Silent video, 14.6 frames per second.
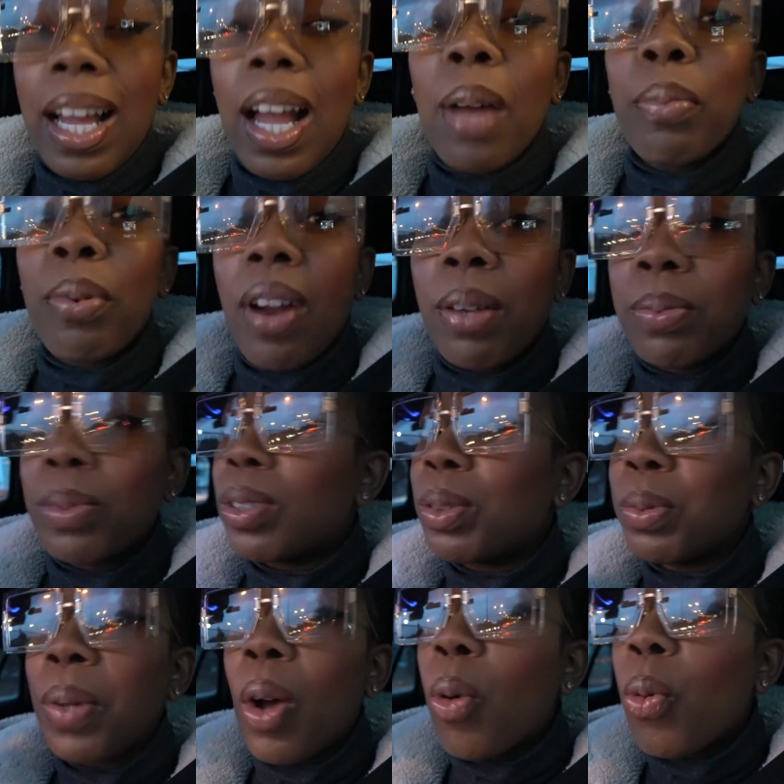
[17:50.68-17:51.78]
I'm proud because
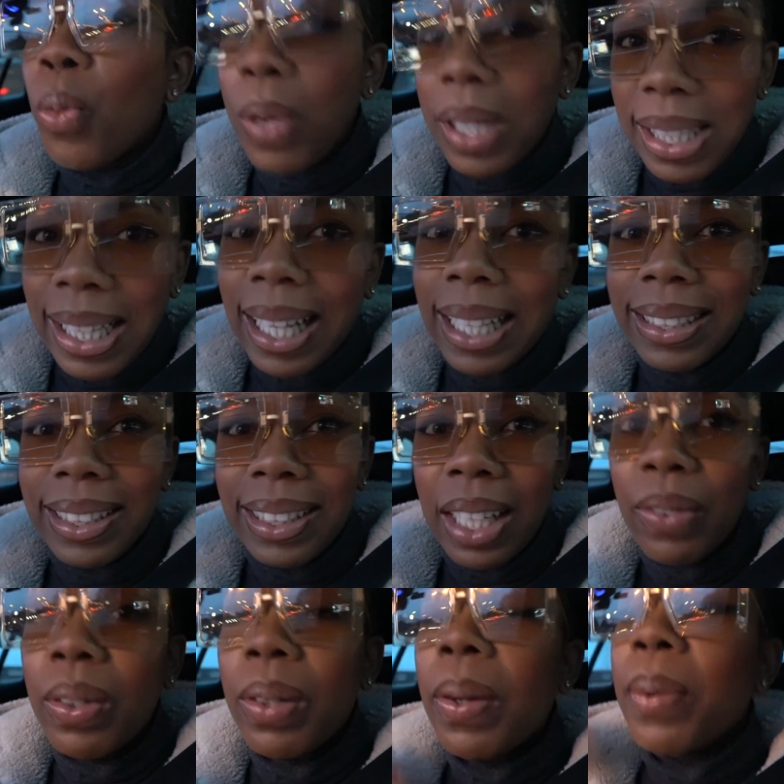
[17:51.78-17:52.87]
we're always late. So
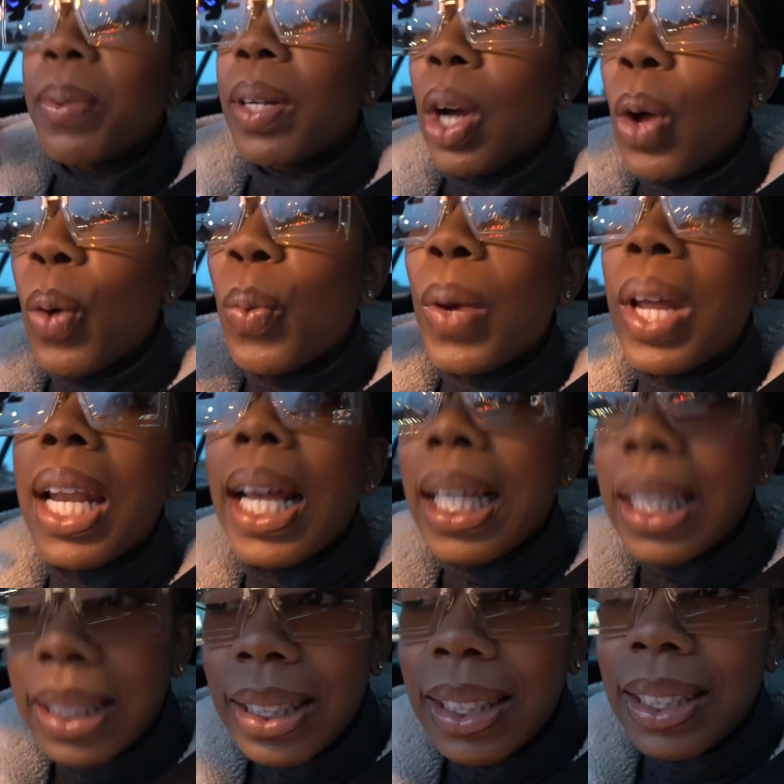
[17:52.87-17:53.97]
everywhere we go, we're late.
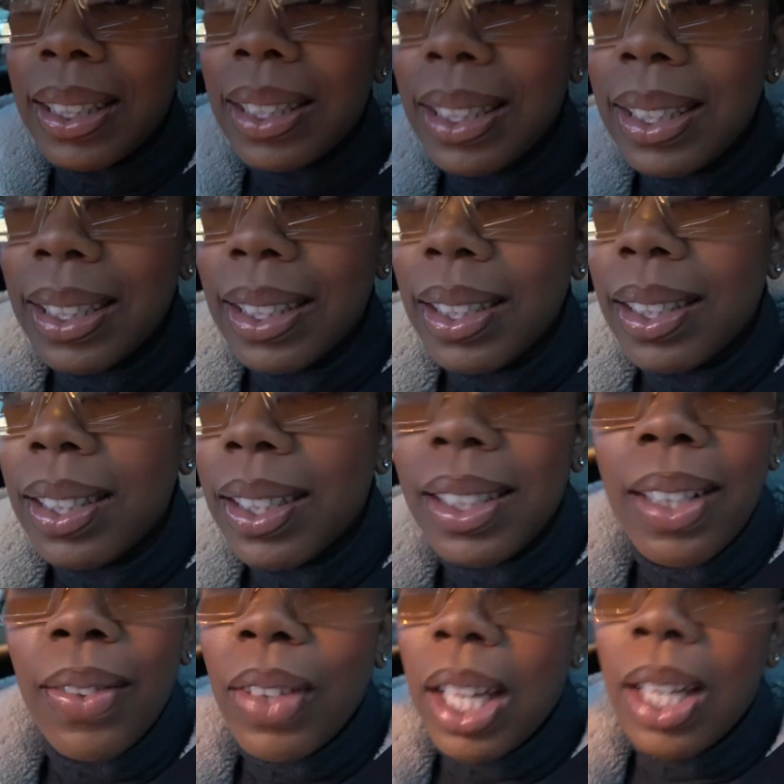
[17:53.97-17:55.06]

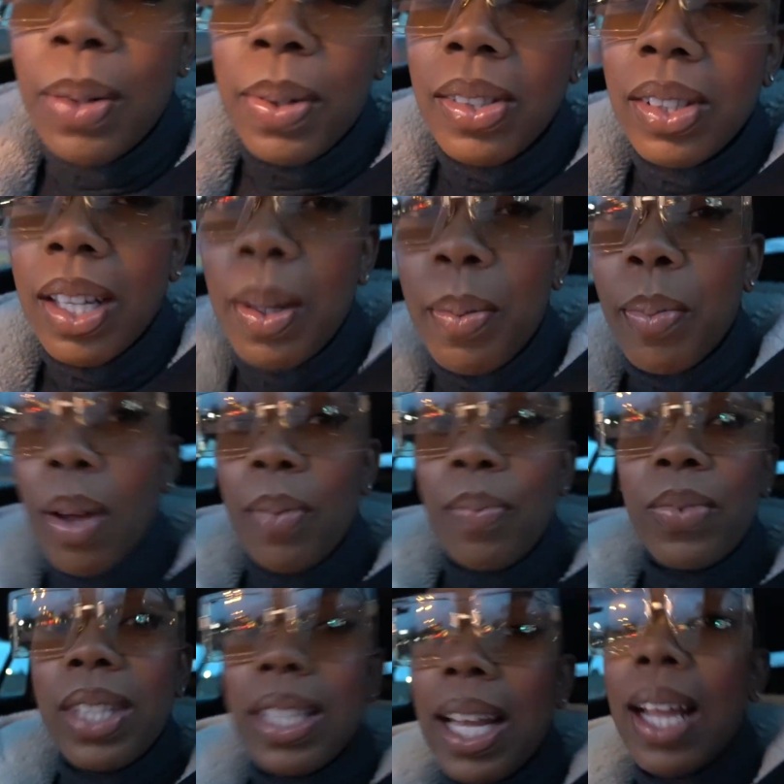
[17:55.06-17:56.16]
Let me get you on to that. But
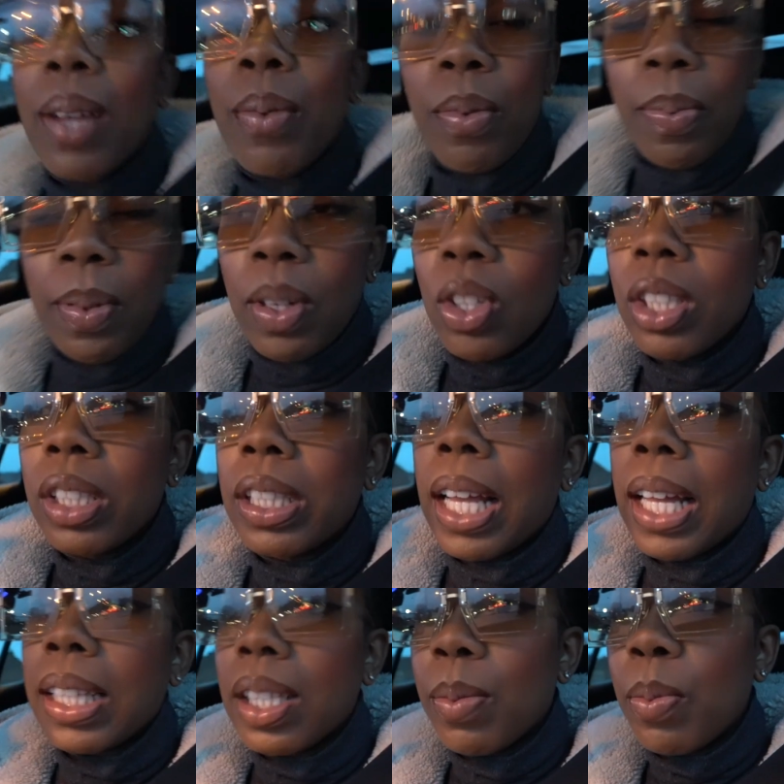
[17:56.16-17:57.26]
today we've been good.
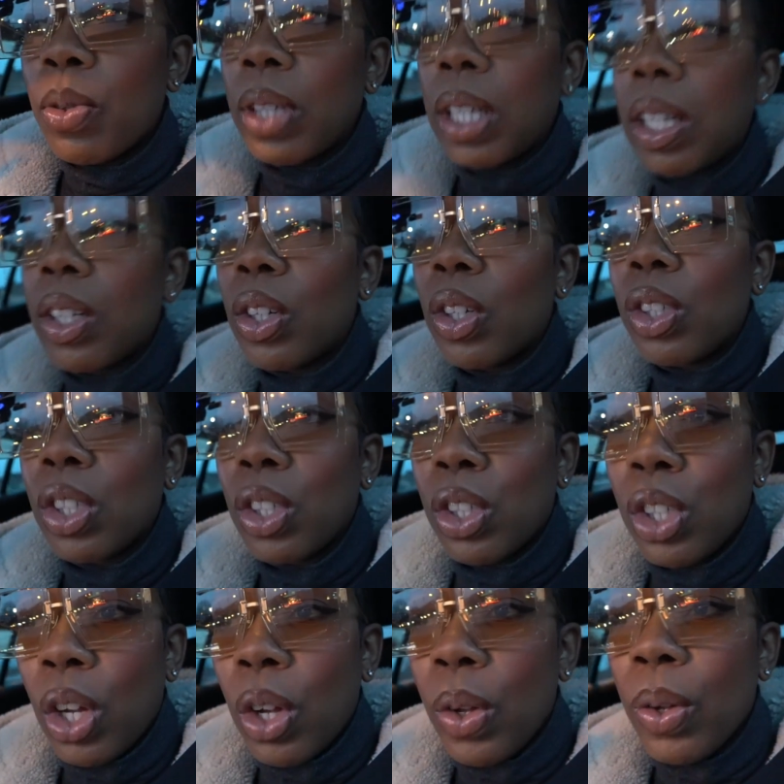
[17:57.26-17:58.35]
Like this morning, got to the
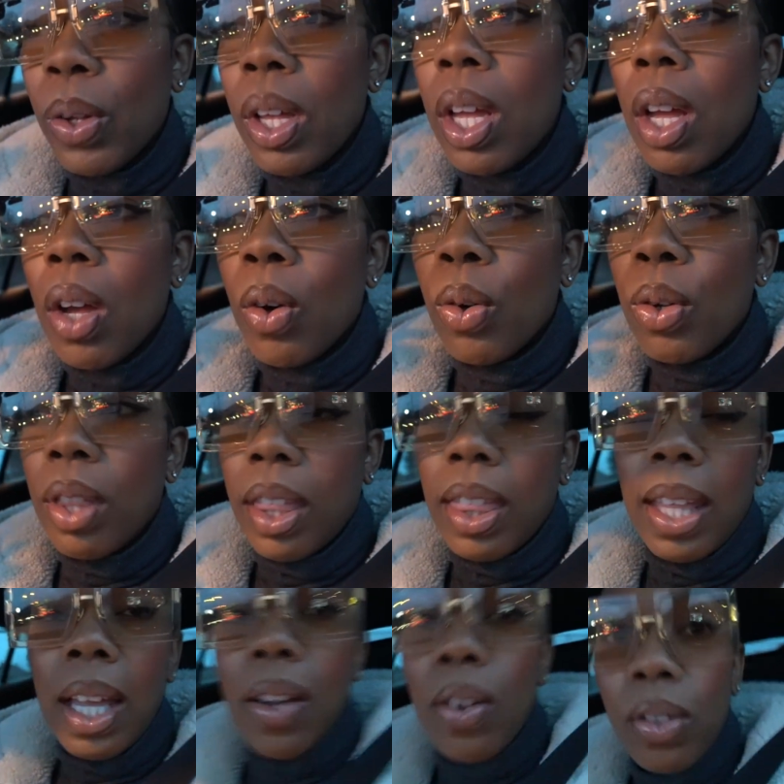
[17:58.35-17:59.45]
show or the
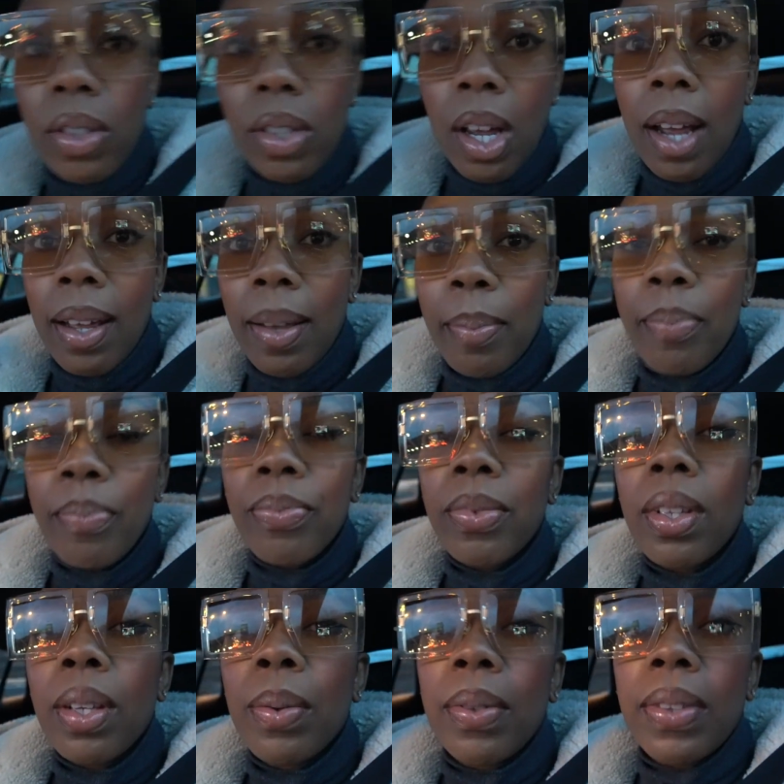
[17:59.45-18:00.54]
theatre on time
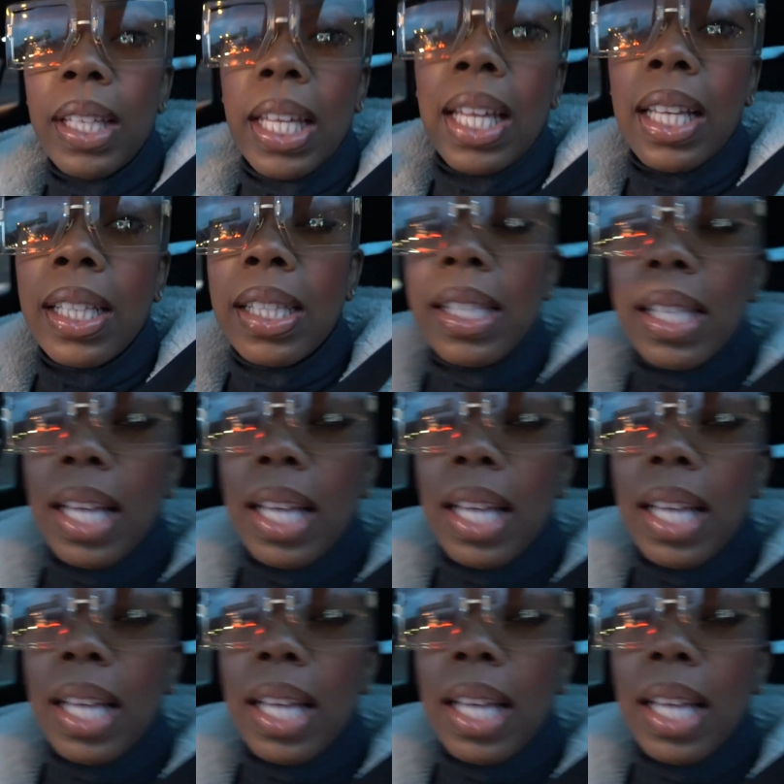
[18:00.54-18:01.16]
with the kids,